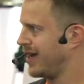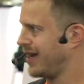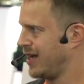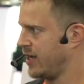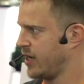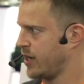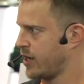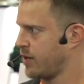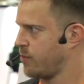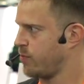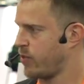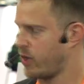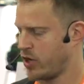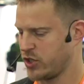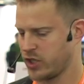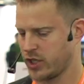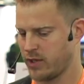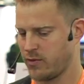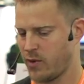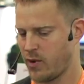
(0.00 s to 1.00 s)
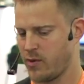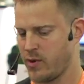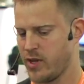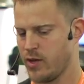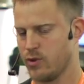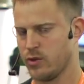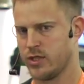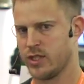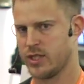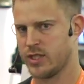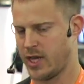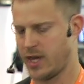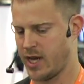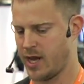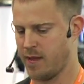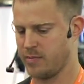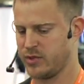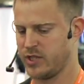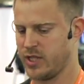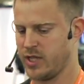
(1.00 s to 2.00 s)
Another project that we use inside the
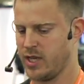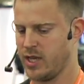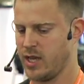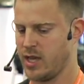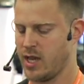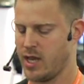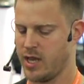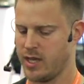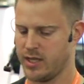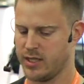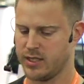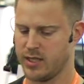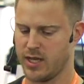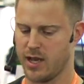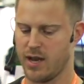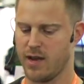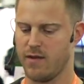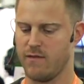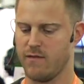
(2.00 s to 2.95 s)
MC is the